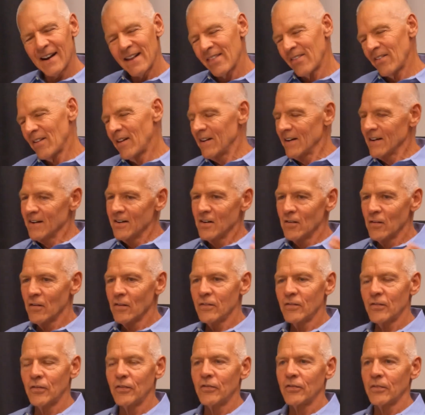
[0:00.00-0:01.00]
and I thought,
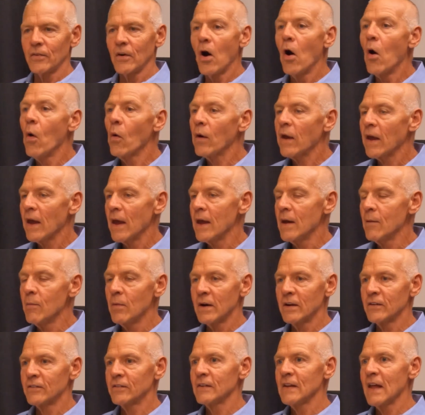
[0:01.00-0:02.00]
this is okay,
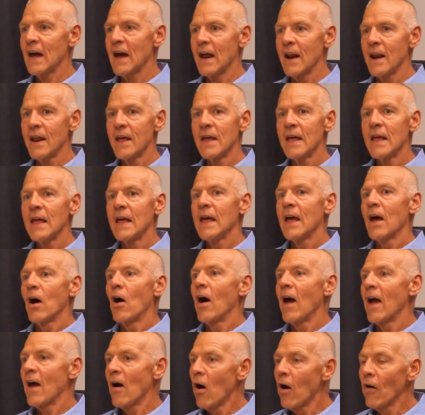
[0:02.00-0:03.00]
but it's not
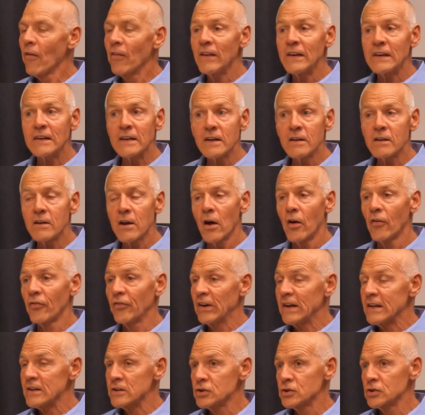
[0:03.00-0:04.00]
all the details,
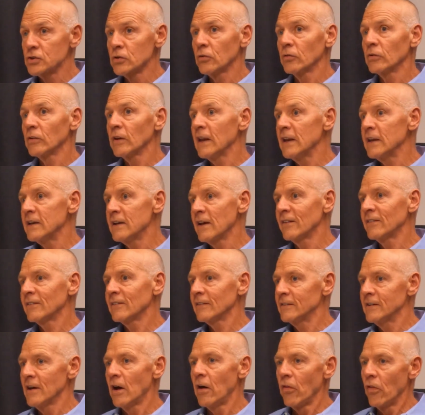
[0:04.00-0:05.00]
and it certainly
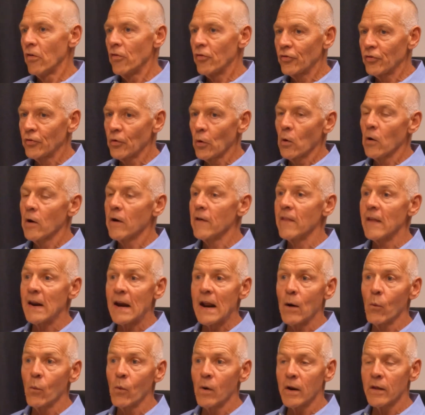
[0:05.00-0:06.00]
doesn't tell the story that
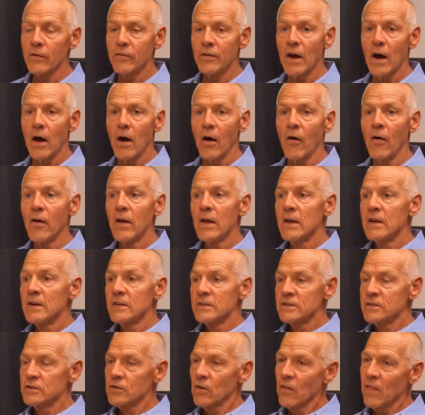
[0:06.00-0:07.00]
I want to tell.
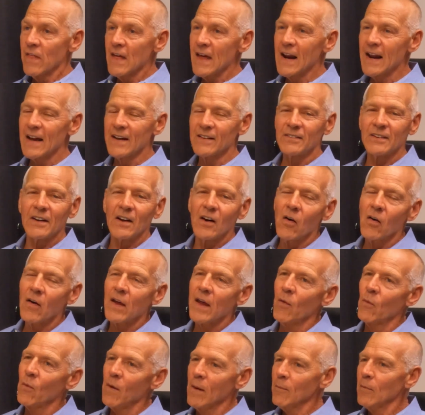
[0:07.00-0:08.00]
So then I said,
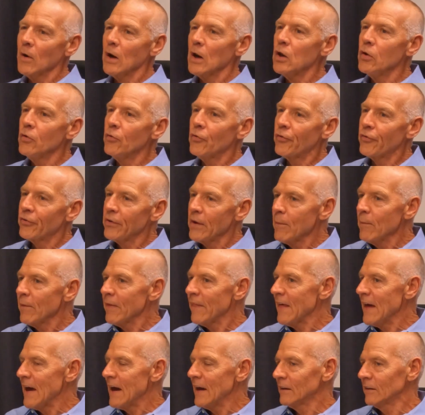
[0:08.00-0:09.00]
okay, well, I'm going to use some
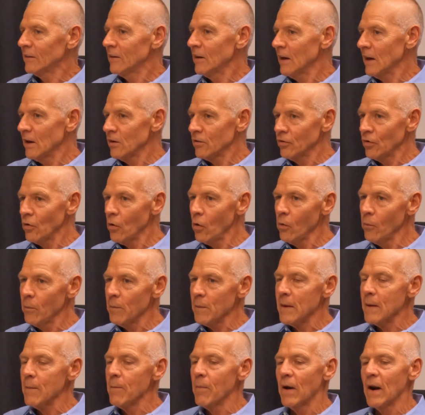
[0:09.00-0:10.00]
of that it told
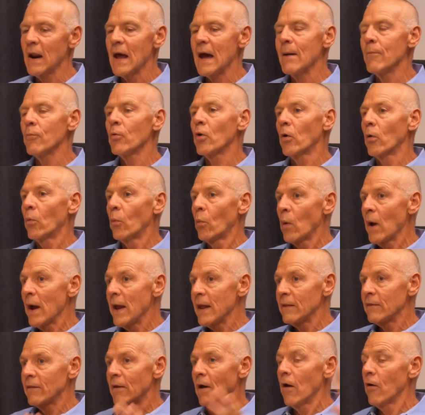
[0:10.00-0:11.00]
me, but I'm going to
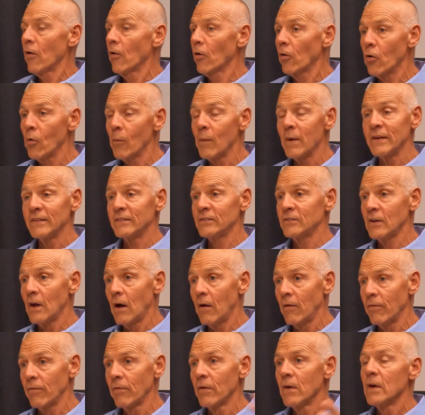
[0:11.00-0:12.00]
write the article
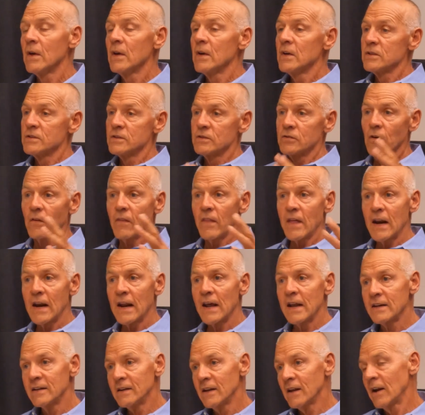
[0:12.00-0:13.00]
myself. So then
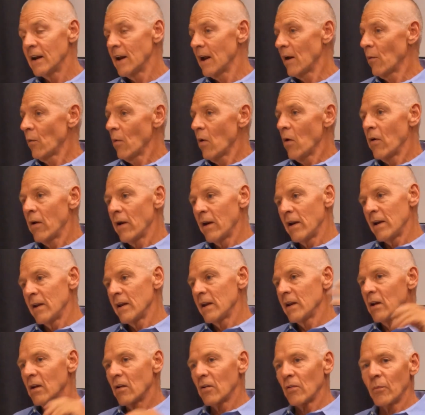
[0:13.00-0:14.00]
I did. I wrote it,
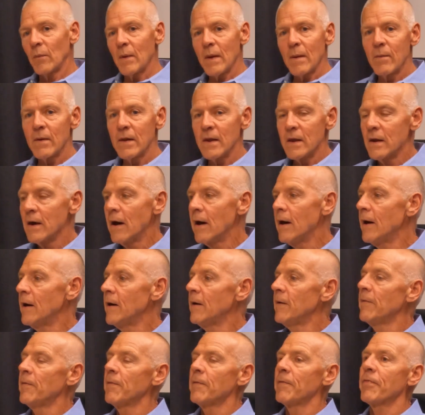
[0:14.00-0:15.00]
maybe a
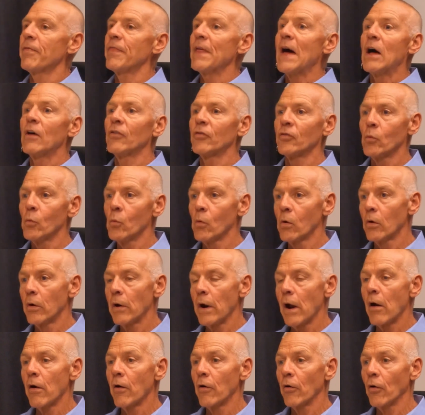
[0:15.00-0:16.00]
1,000-word
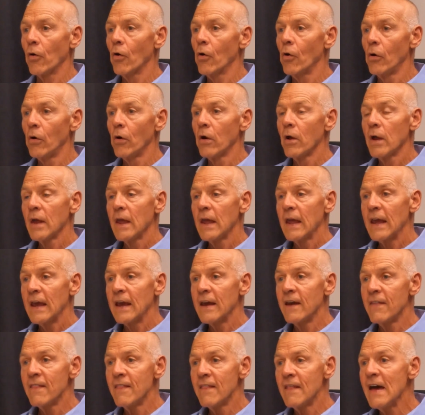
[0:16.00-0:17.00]
article.
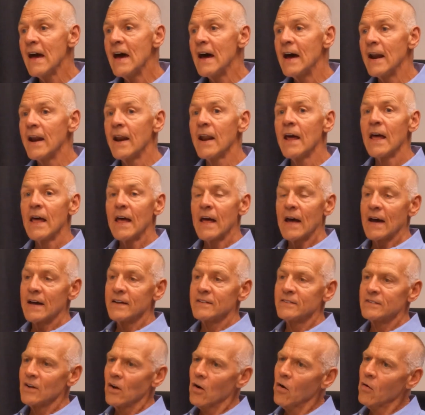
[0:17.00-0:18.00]
And then I
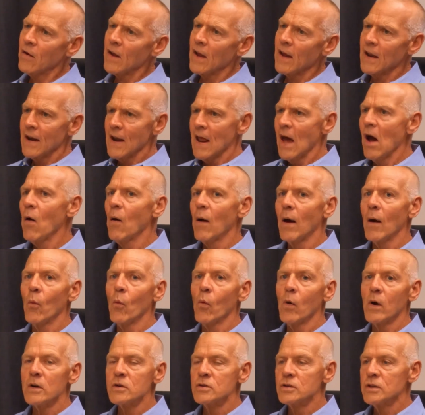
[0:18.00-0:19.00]
said, okay, now I
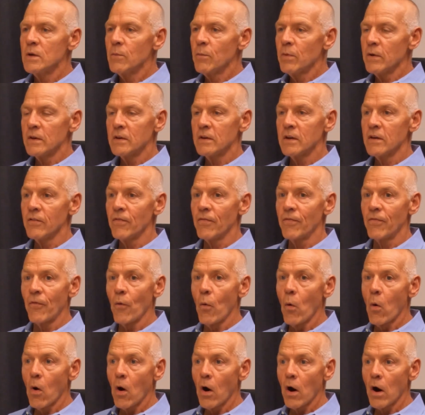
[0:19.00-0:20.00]
want
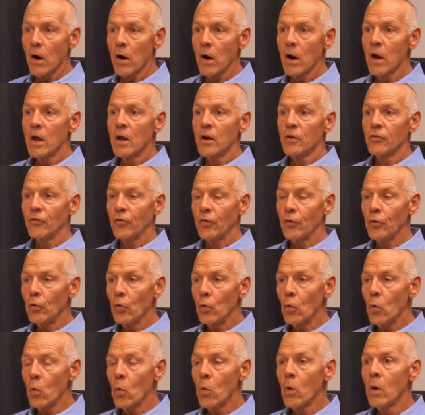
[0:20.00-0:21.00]
GPT-4
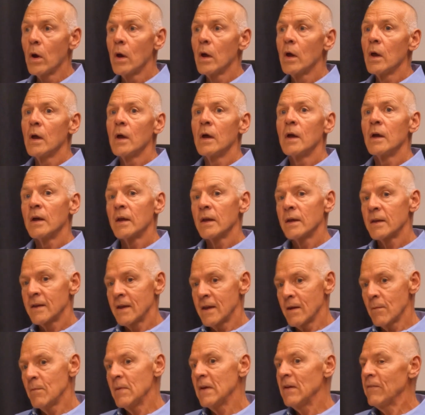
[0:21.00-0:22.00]
to
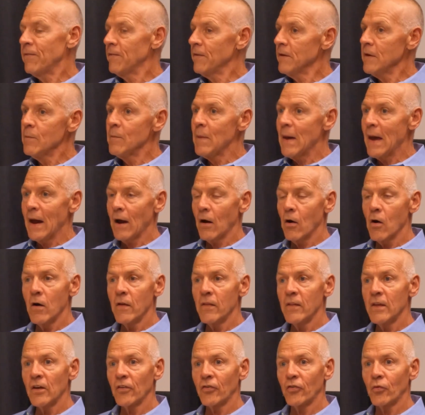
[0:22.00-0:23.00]
give me feedback
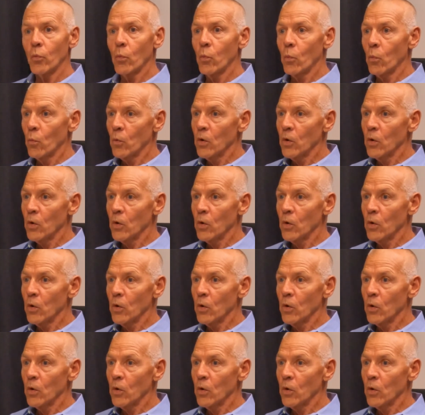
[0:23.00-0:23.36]
on this,